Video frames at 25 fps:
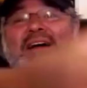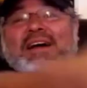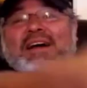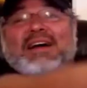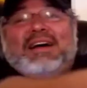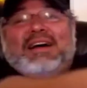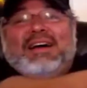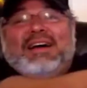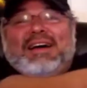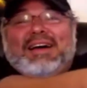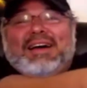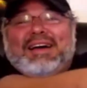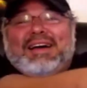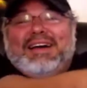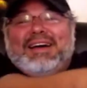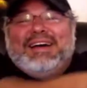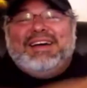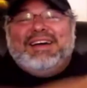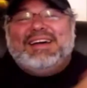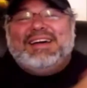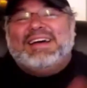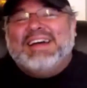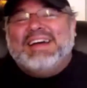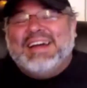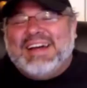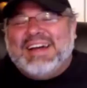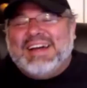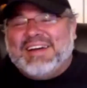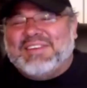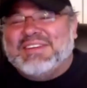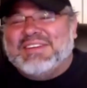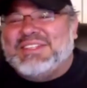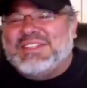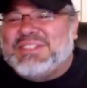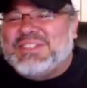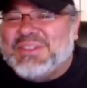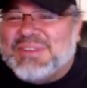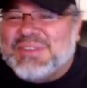I'm a
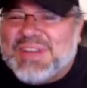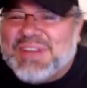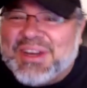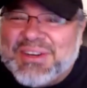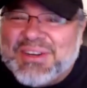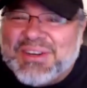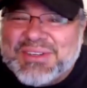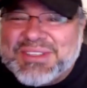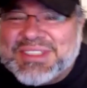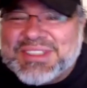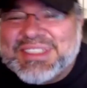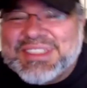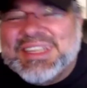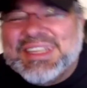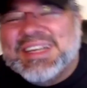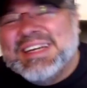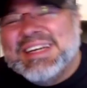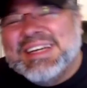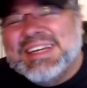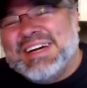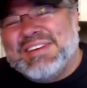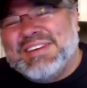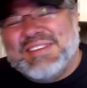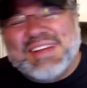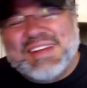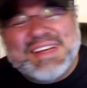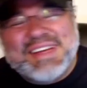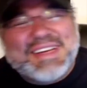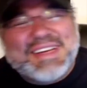shoe ghost. I'm like,